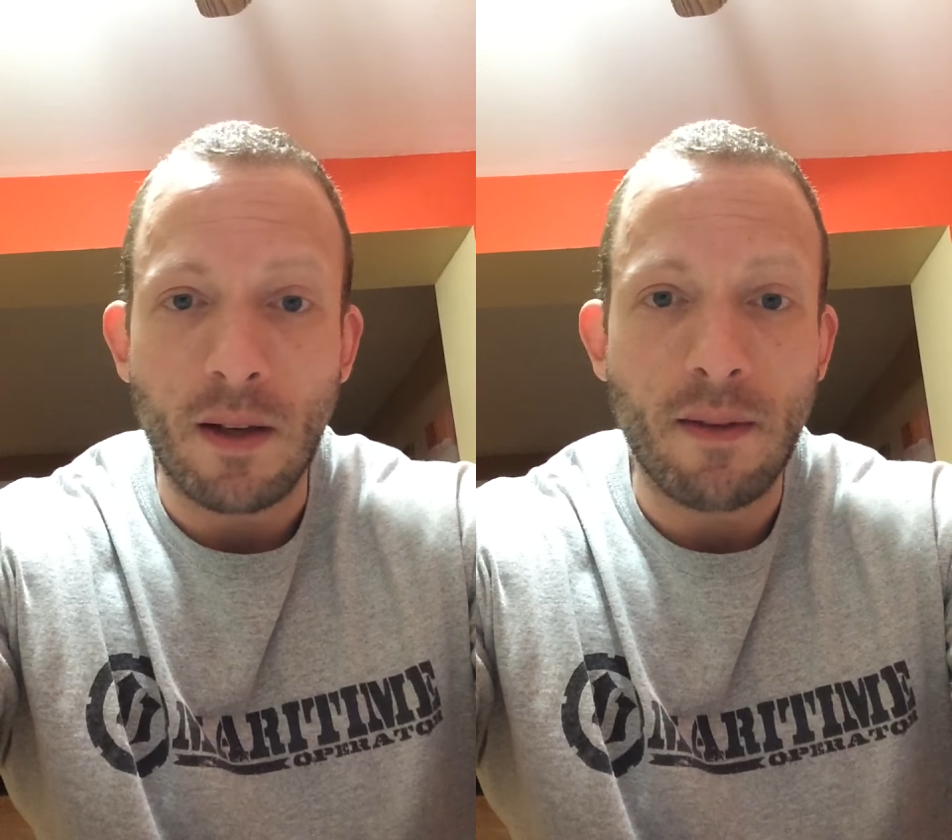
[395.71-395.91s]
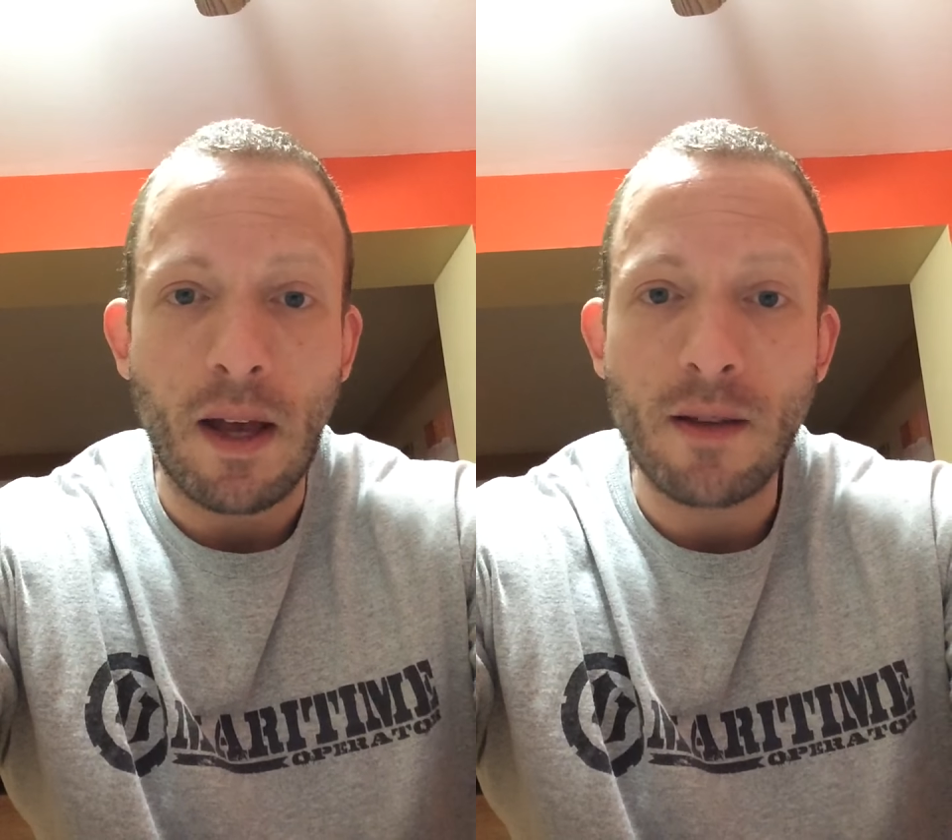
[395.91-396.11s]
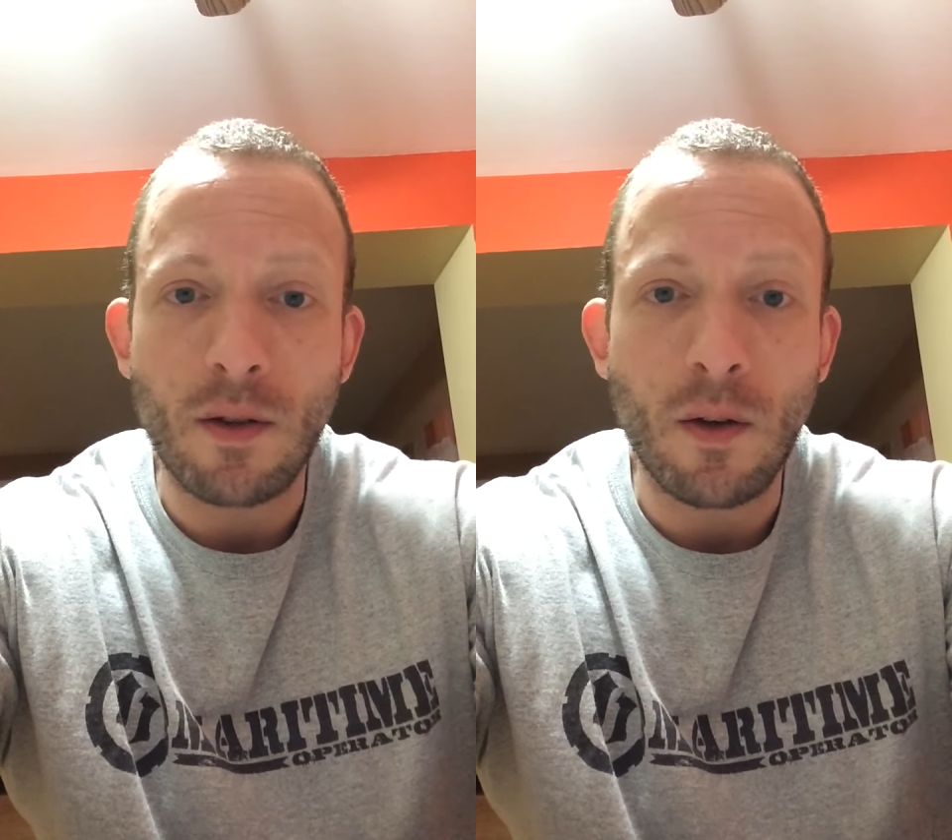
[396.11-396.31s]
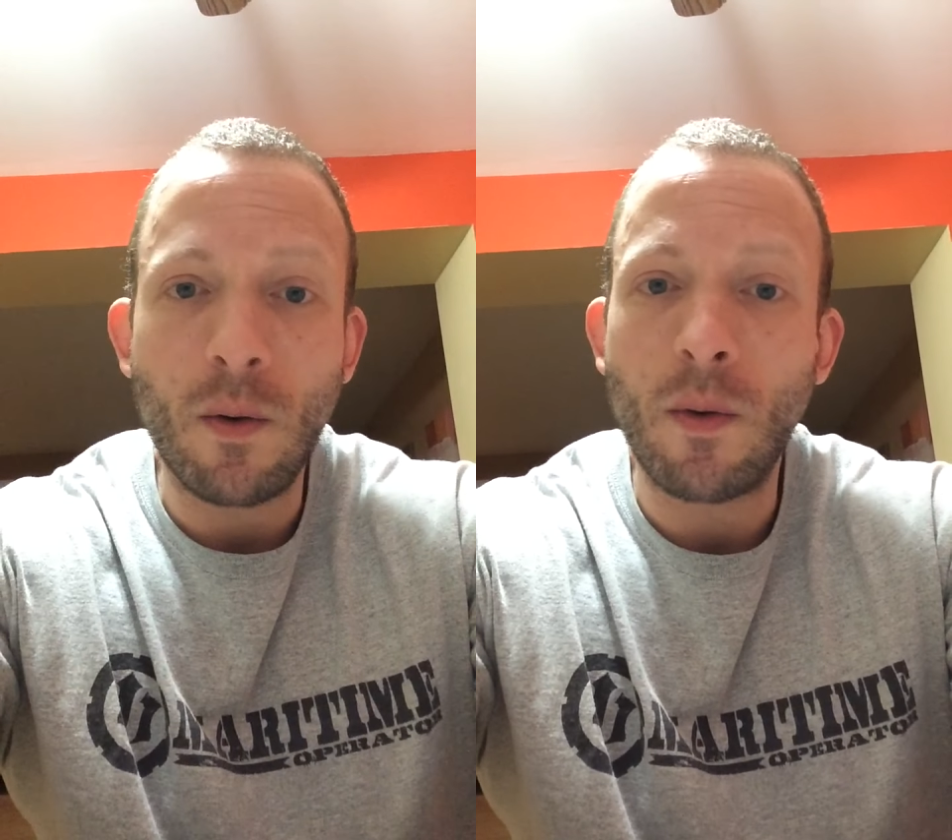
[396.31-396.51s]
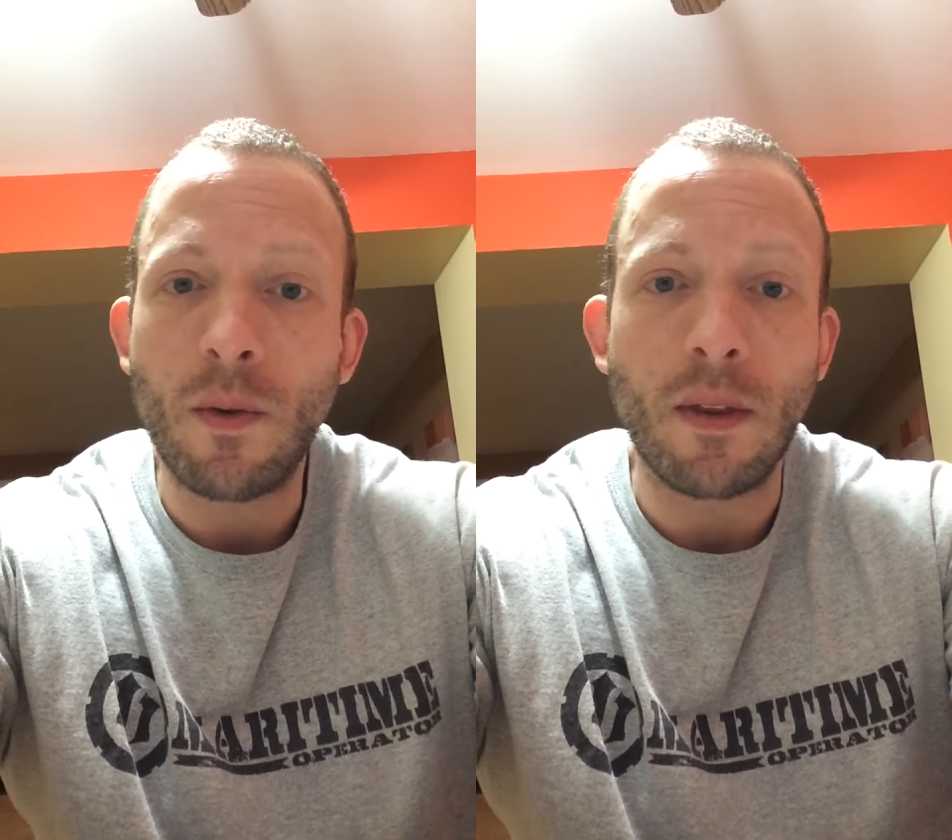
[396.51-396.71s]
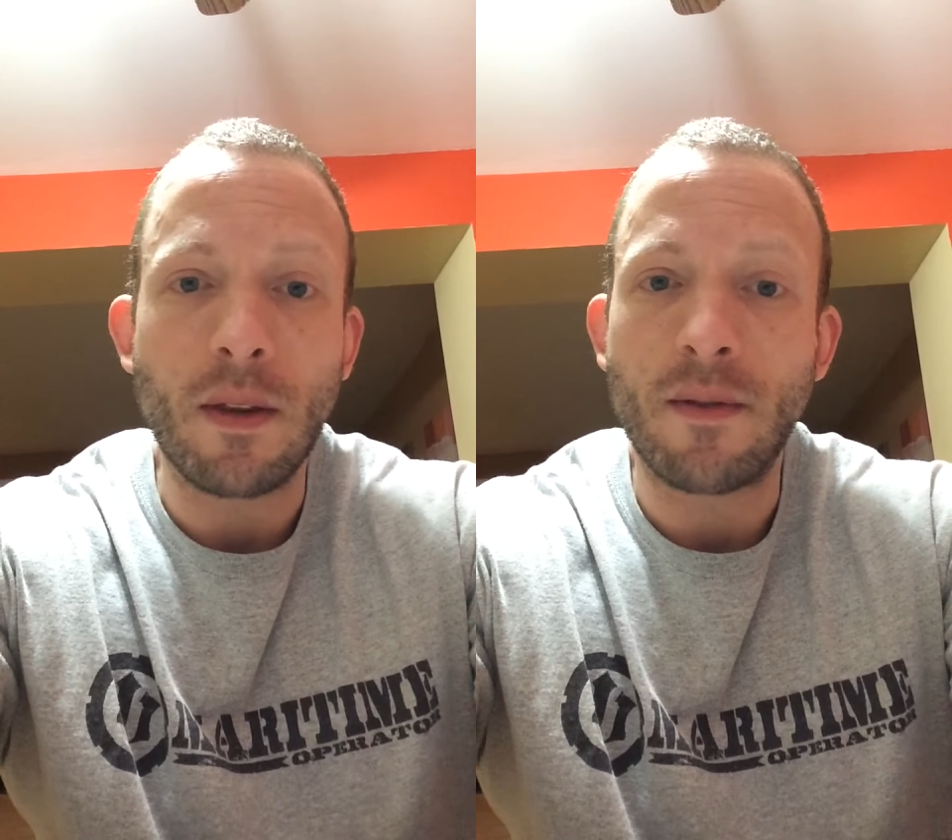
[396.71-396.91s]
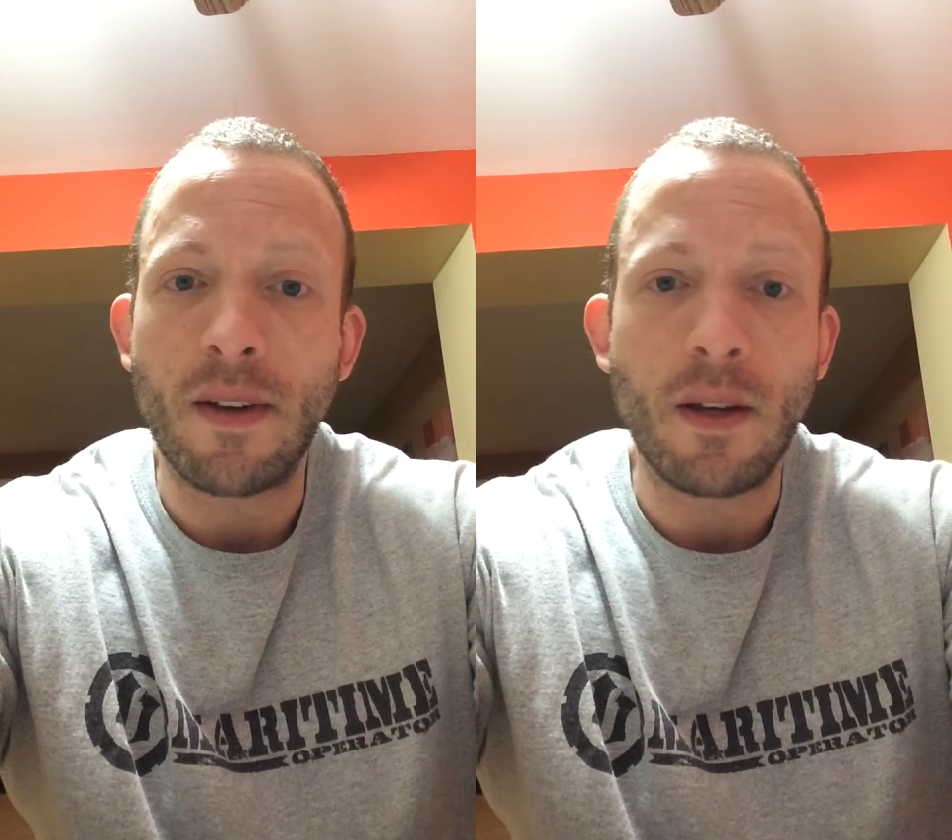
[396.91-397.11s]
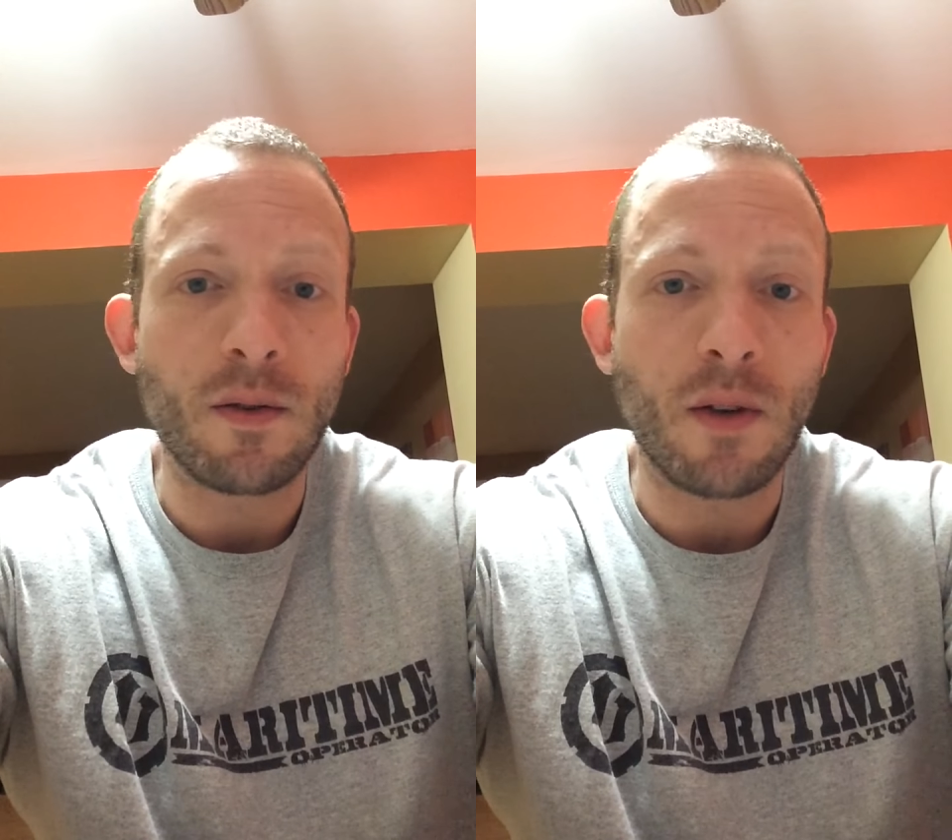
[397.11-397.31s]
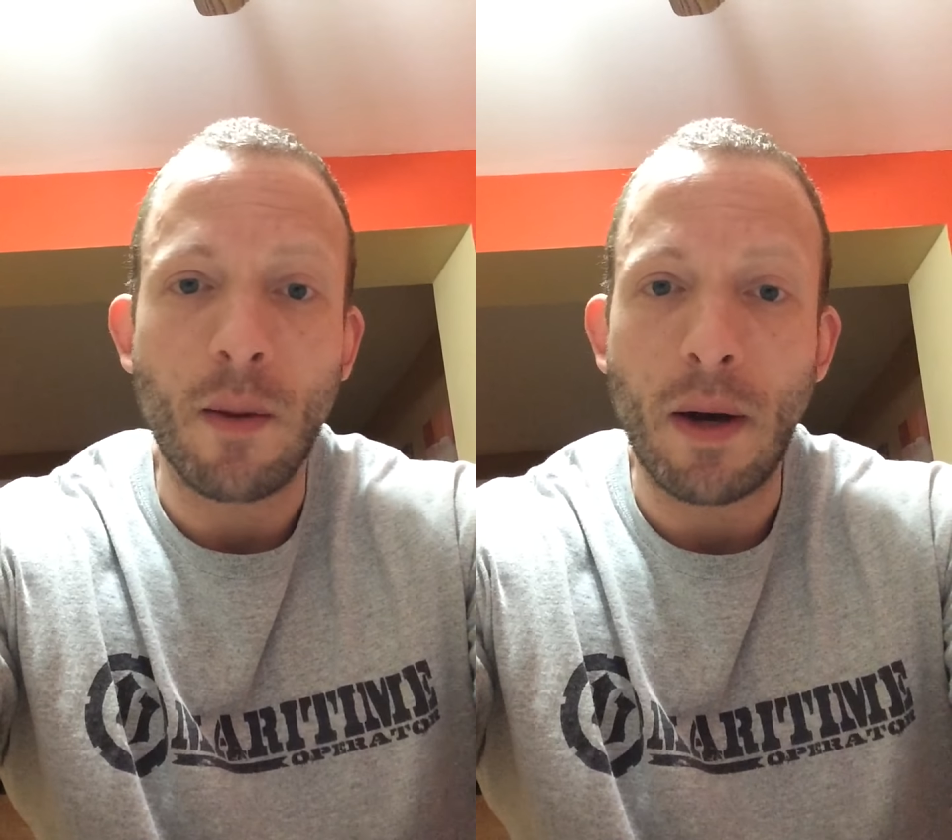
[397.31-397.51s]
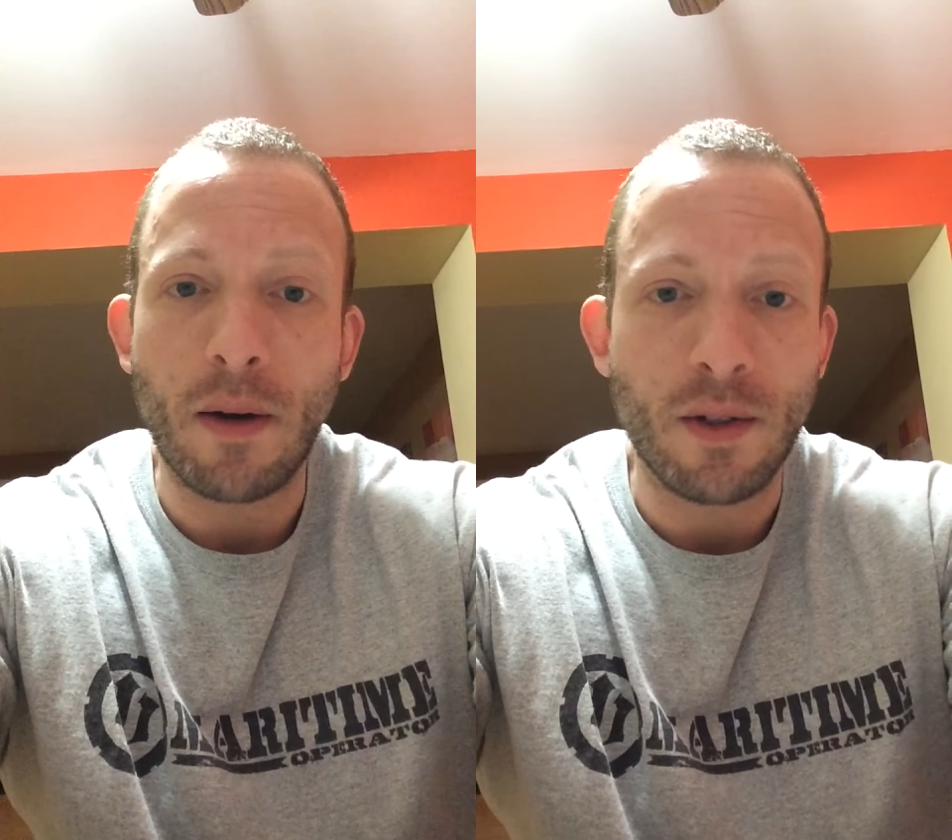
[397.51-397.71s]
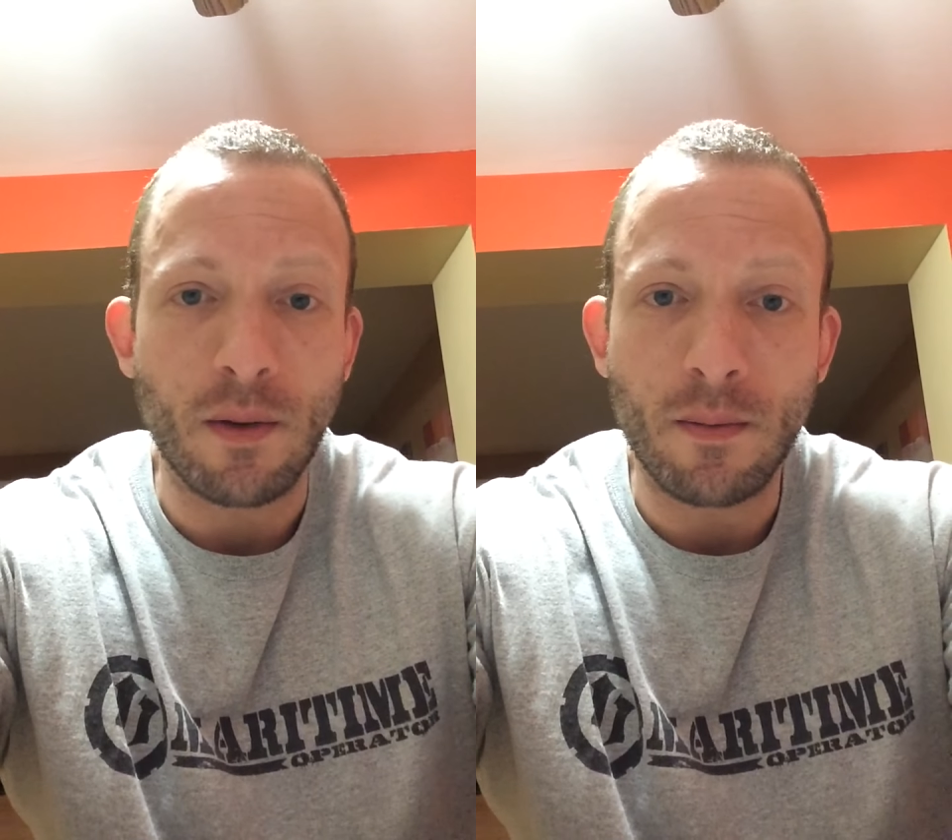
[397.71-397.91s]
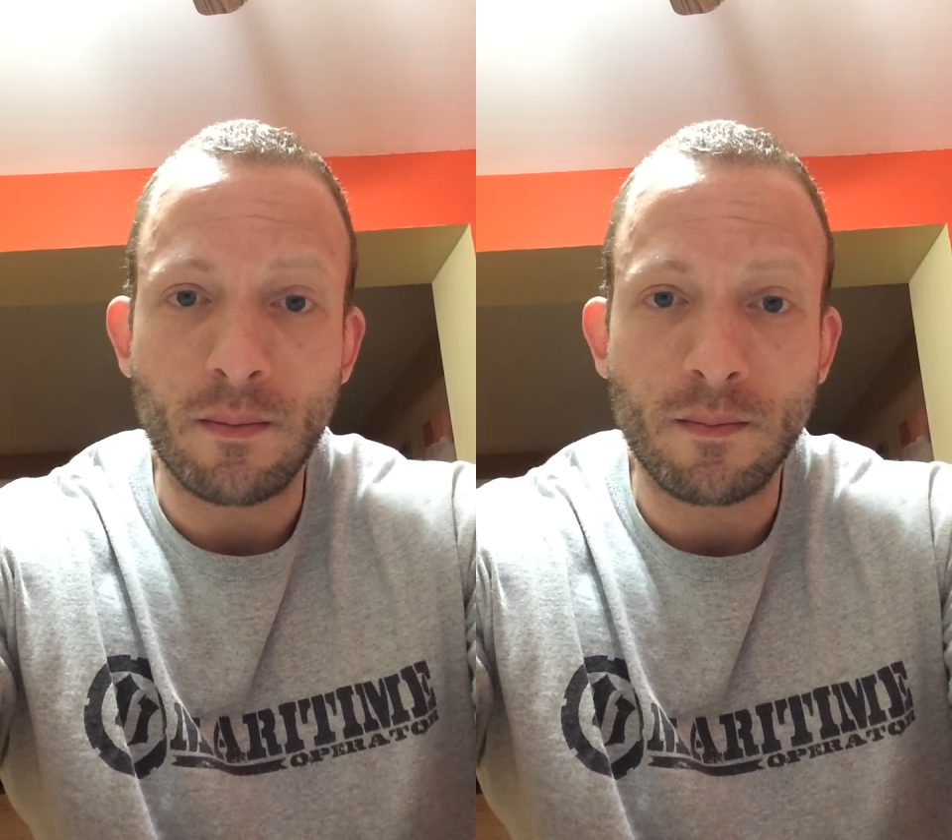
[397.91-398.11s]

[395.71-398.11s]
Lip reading: If that's you, then this video is not about you.